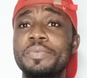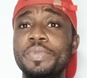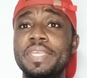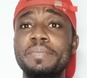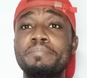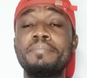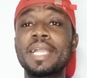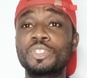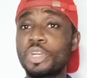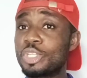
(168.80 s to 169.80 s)
we
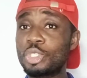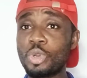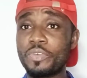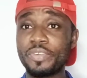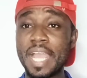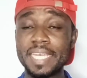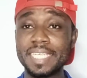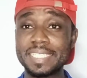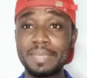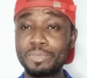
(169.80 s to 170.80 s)
majority of
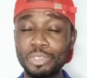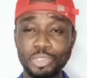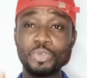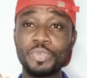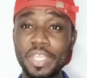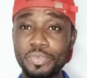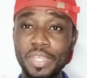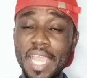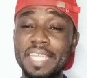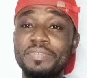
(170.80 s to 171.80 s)
Ghanaians, I'm not sure
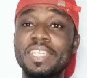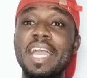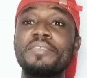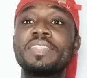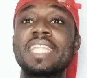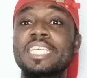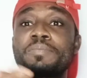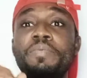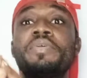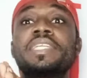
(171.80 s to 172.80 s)
we are even having that
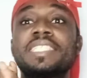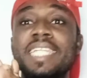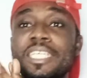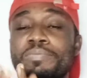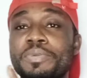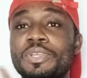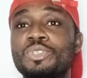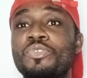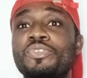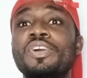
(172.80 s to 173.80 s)

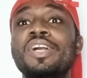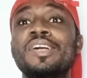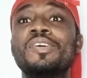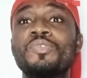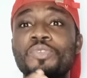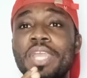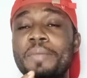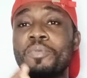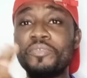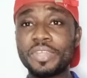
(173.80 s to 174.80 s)
spirit of we
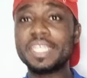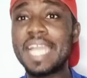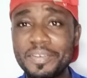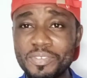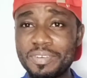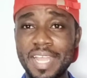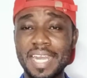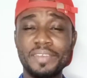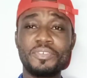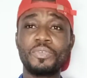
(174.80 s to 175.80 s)
are moving Ghana